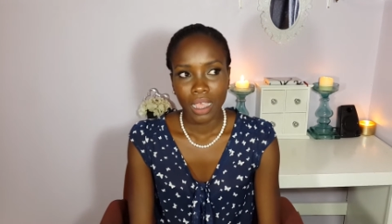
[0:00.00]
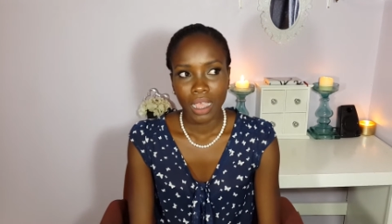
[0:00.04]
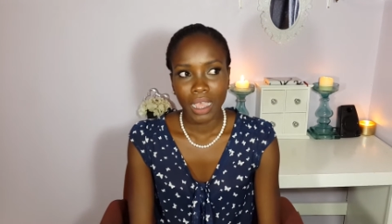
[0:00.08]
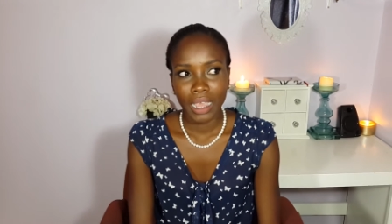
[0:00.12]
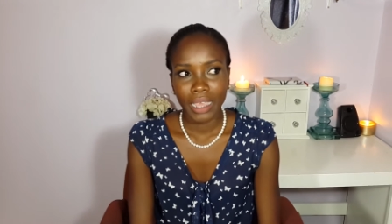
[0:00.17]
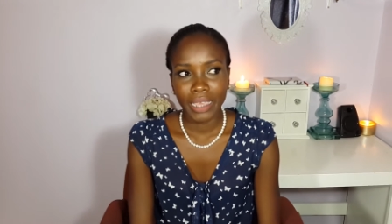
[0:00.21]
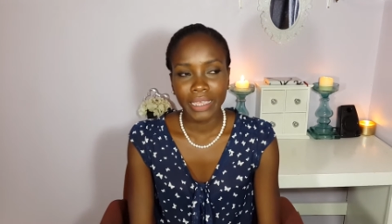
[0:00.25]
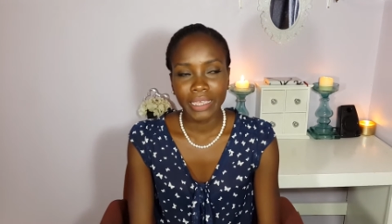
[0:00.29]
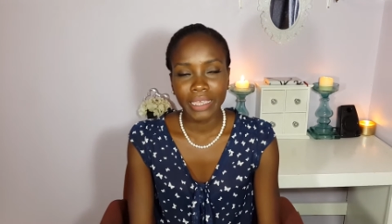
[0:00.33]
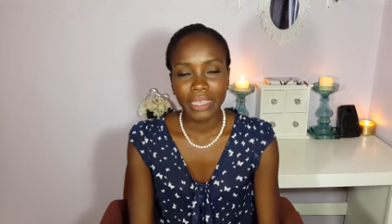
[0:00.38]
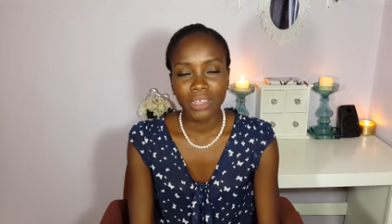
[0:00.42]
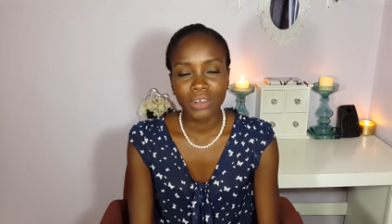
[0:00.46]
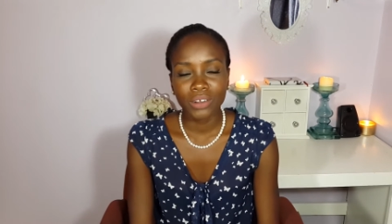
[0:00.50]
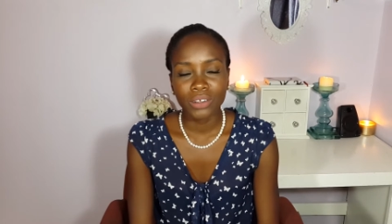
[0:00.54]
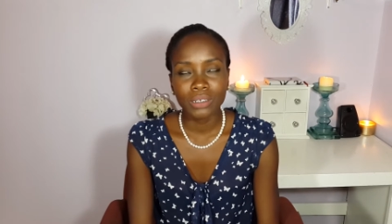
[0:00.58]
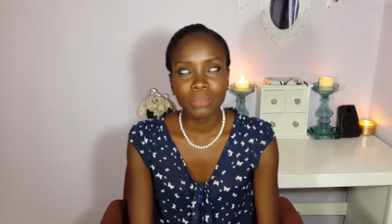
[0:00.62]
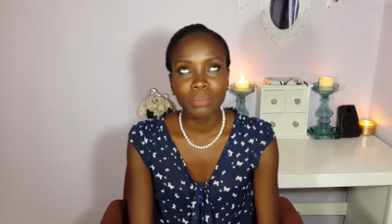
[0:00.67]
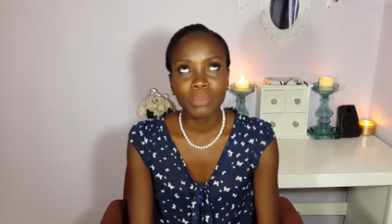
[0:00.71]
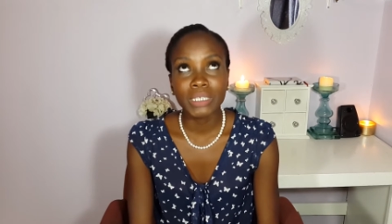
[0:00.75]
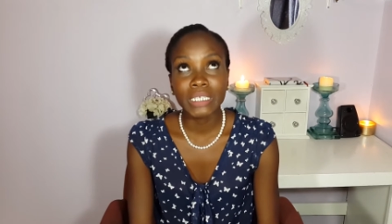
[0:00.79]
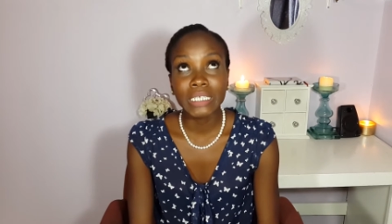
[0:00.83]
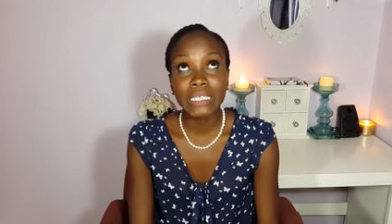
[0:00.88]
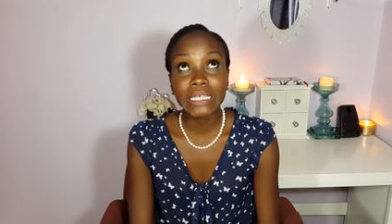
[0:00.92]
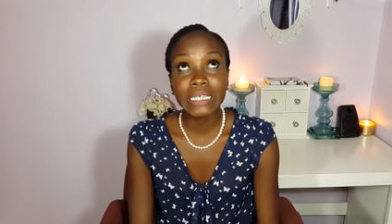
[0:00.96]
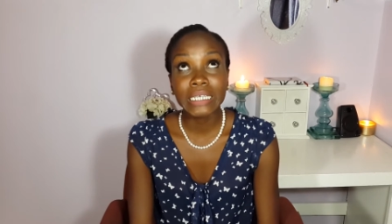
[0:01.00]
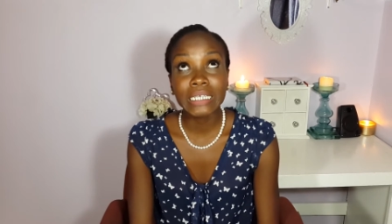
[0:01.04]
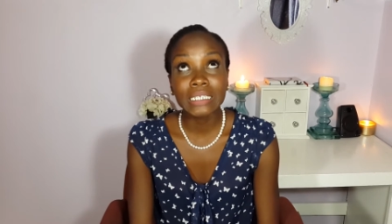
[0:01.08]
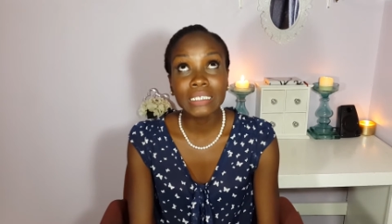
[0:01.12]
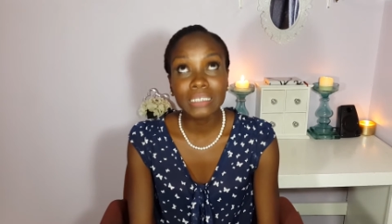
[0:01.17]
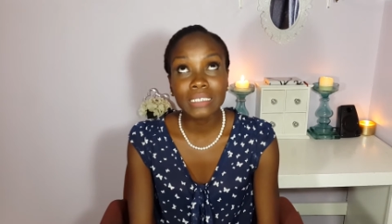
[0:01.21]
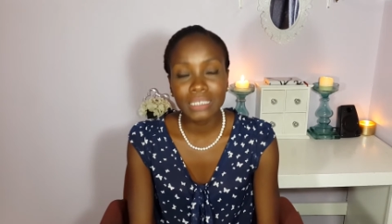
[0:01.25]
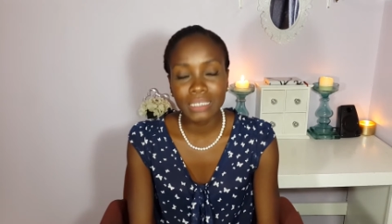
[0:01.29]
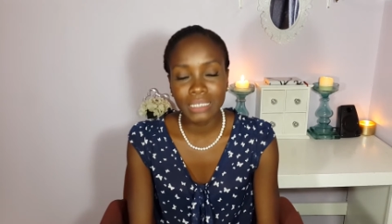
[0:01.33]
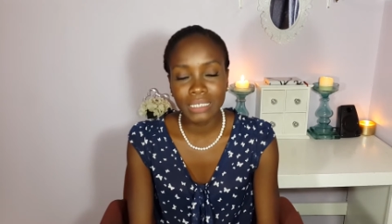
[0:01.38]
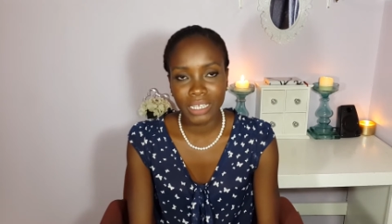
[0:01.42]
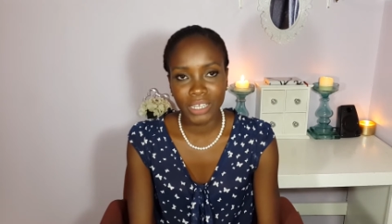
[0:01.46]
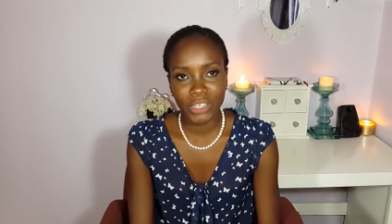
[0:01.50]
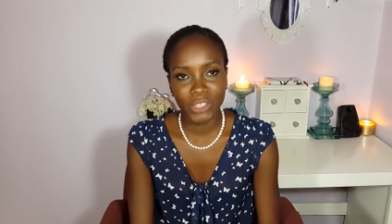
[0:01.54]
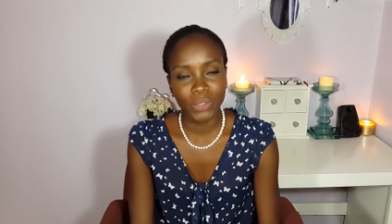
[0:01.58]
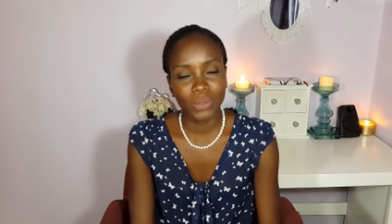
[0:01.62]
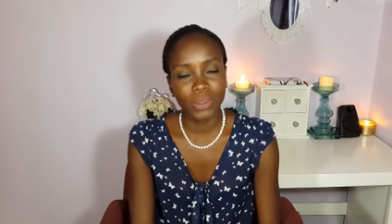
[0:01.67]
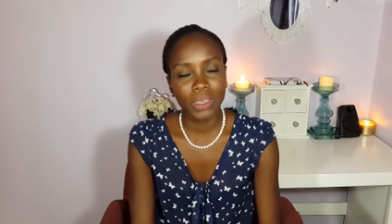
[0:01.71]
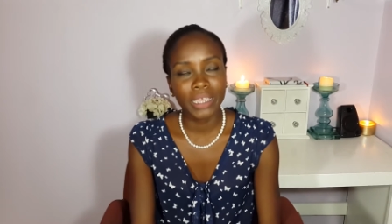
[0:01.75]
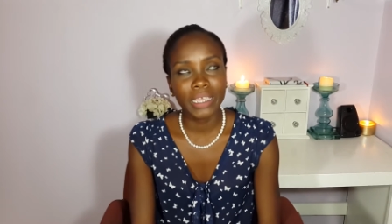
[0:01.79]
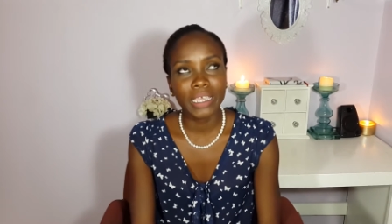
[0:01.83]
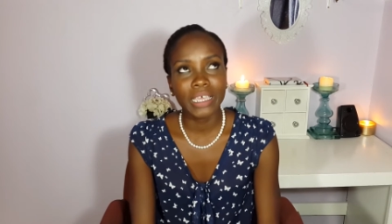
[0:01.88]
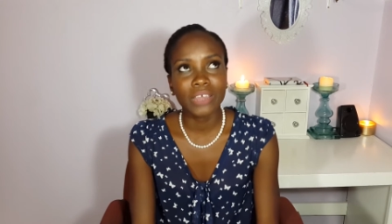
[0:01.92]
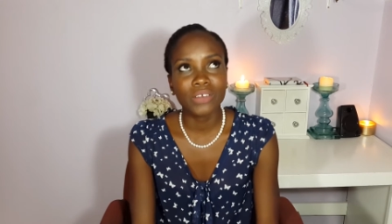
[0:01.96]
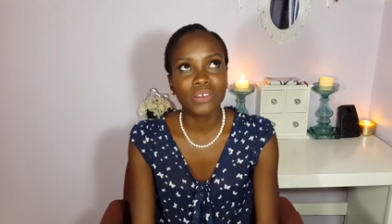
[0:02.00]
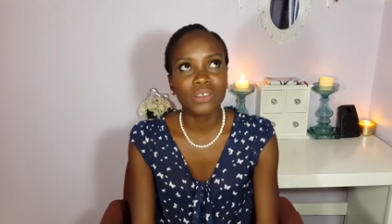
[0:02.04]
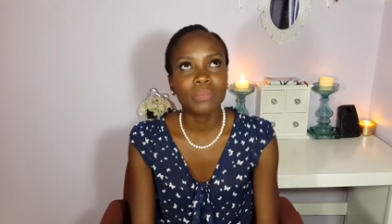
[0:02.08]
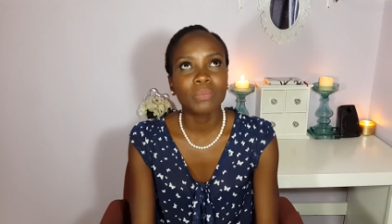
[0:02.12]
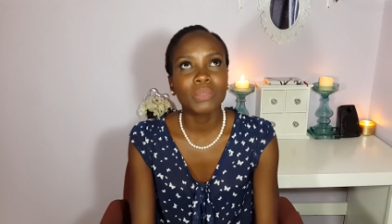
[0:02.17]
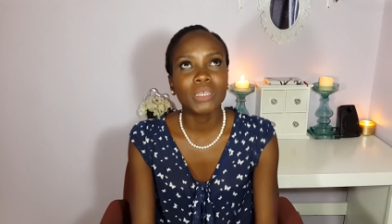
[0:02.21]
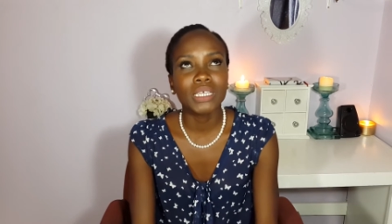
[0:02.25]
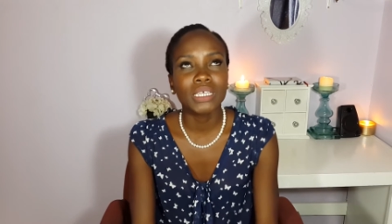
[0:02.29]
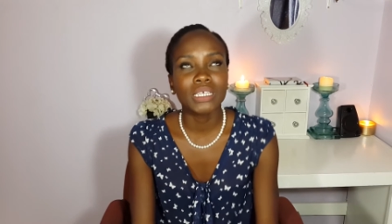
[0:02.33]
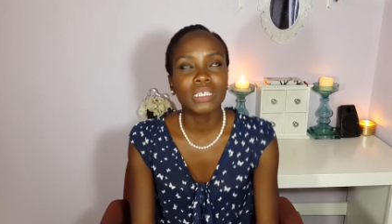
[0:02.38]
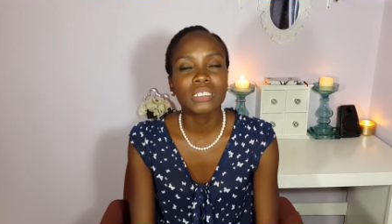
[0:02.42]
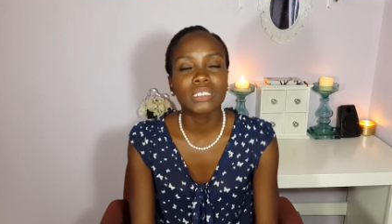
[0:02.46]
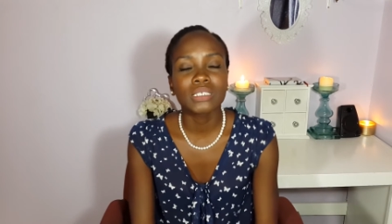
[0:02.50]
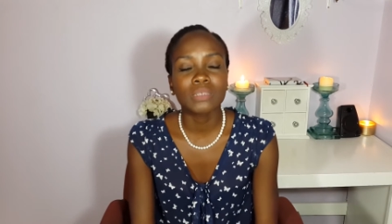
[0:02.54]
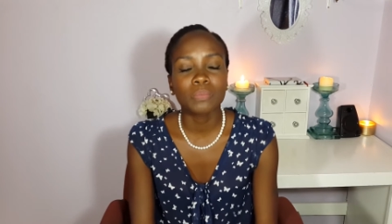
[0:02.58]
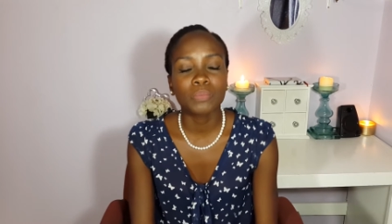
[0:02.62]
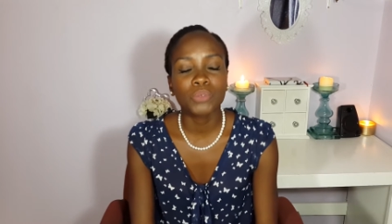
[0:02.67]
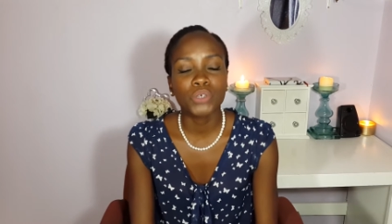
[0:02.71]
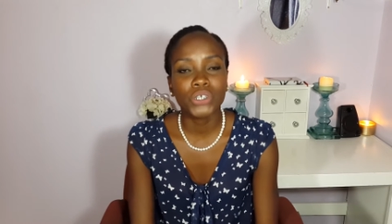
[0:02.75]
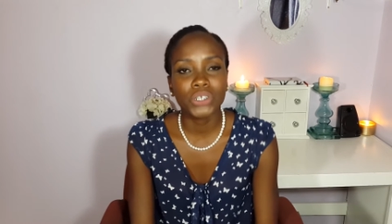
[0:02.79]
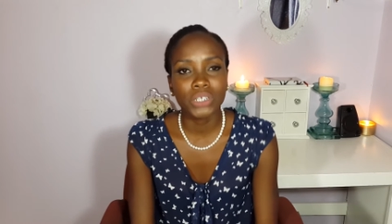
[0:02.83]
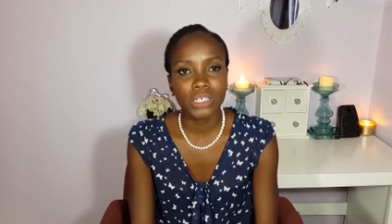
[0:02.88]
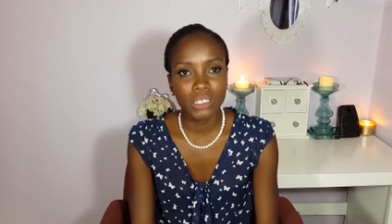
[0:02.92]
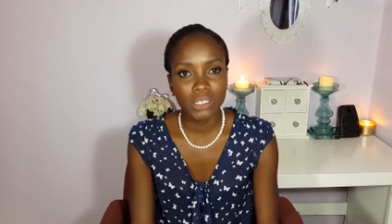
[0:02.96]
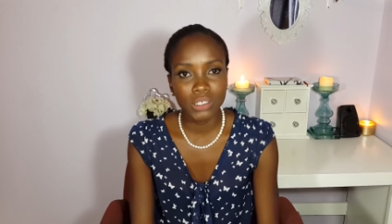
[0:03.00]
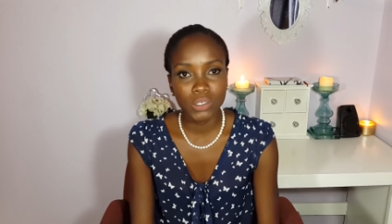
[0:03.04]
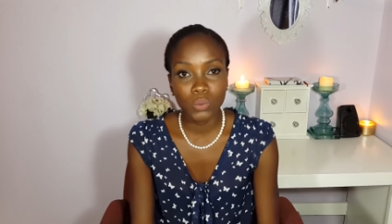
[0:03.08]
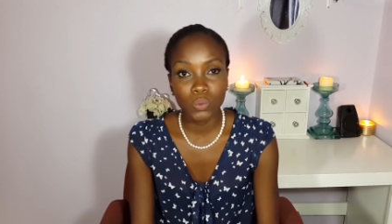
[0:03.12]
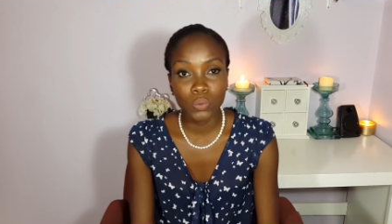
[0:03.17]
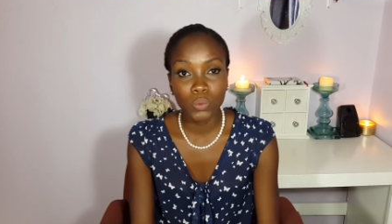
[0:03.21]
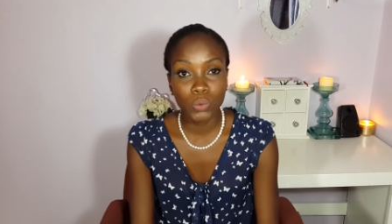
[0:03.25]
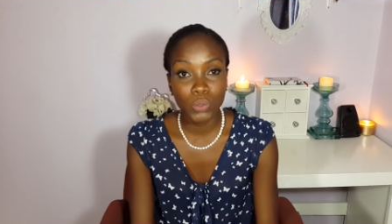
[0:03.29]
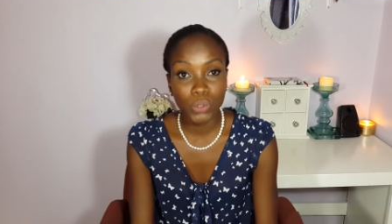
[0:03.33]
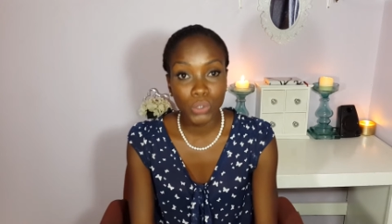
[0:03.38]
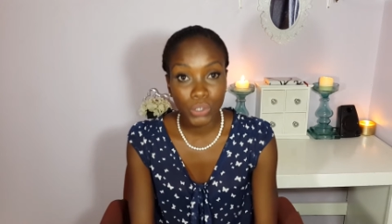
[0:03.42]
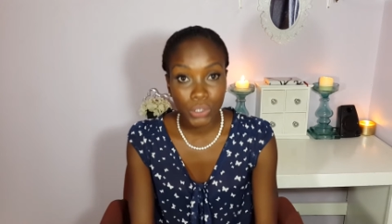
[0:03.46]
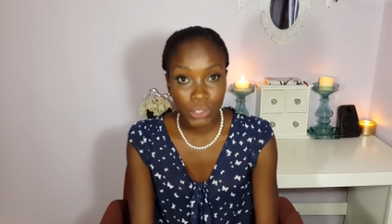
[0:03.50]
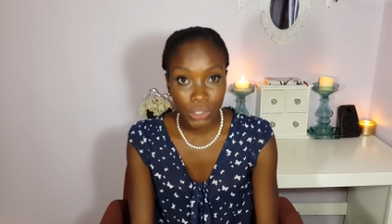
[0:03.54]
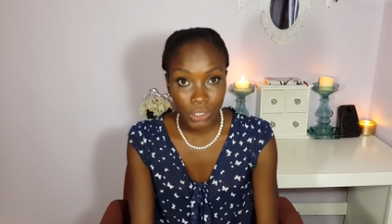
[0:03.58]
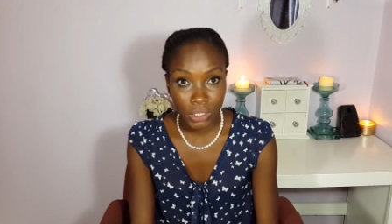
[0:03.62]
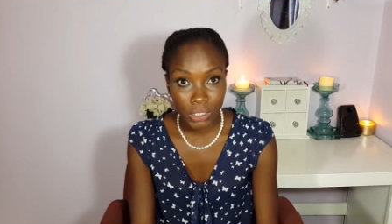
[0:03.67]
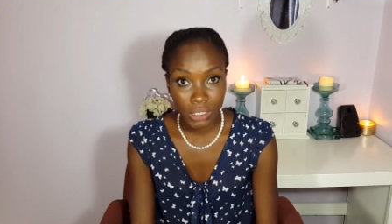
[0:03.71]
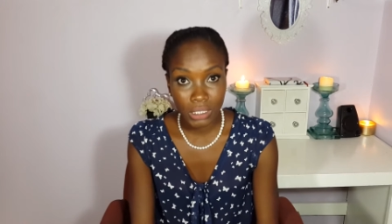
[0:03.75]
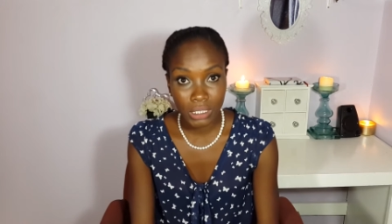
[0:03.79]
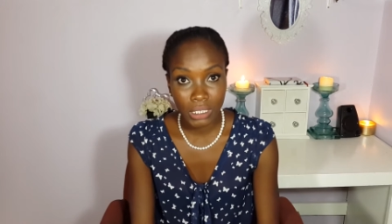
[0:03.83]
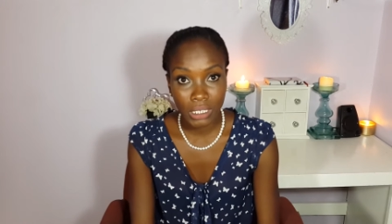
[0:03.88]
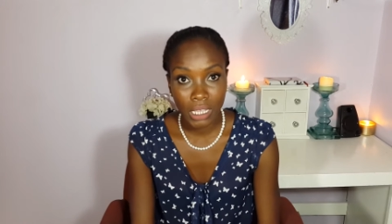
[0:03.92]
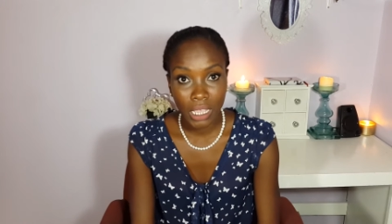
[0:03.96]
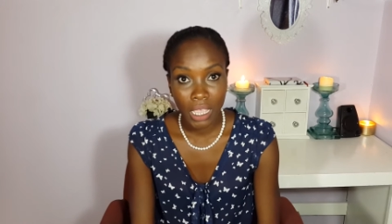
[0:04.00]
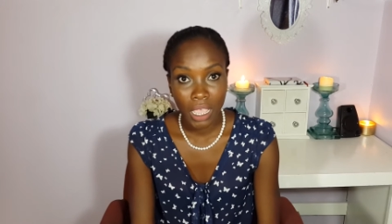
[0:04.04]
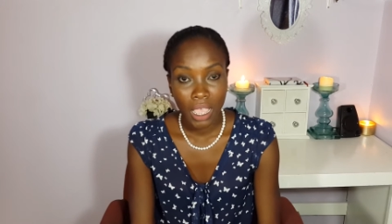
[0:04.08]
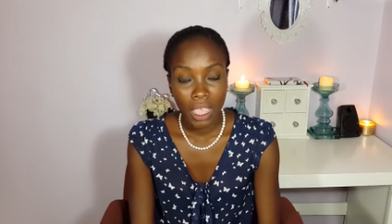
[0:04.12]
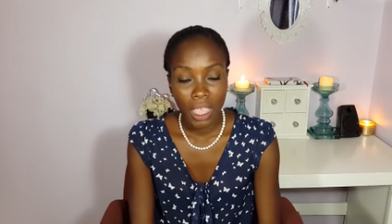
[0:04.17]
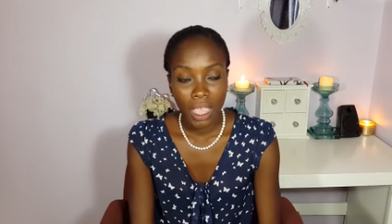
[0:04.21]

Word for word: I cannot begin to tell you, I cannot begin to put into words